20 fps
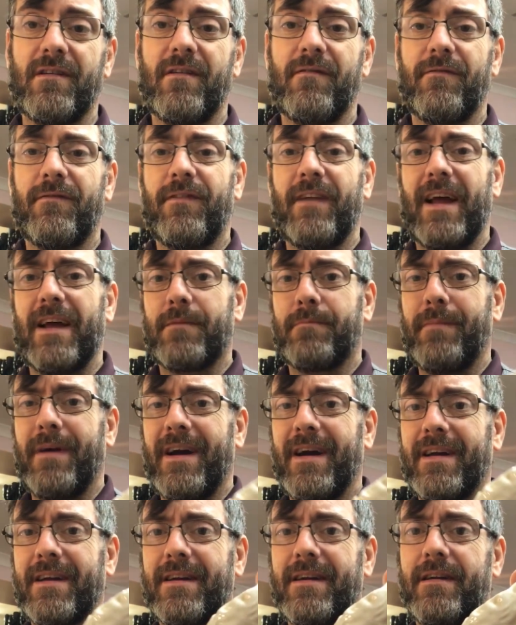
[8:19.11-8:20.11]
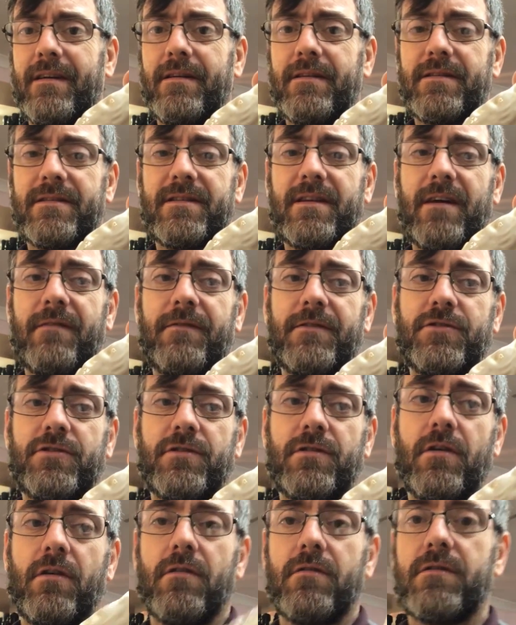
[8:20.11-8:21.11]
flatback Staffordshire
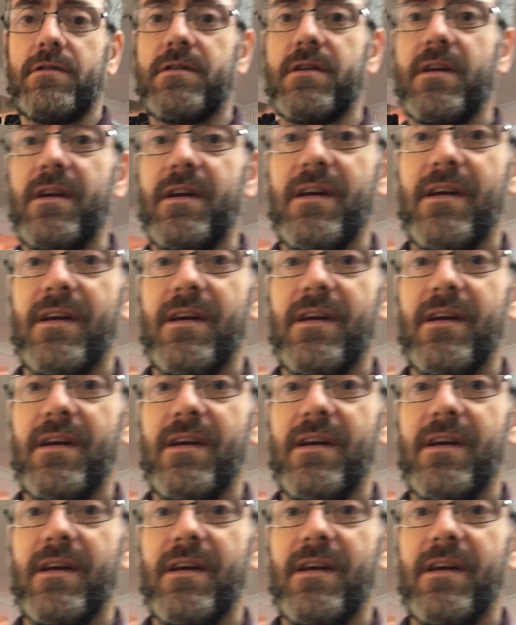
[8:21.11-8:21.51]
dogs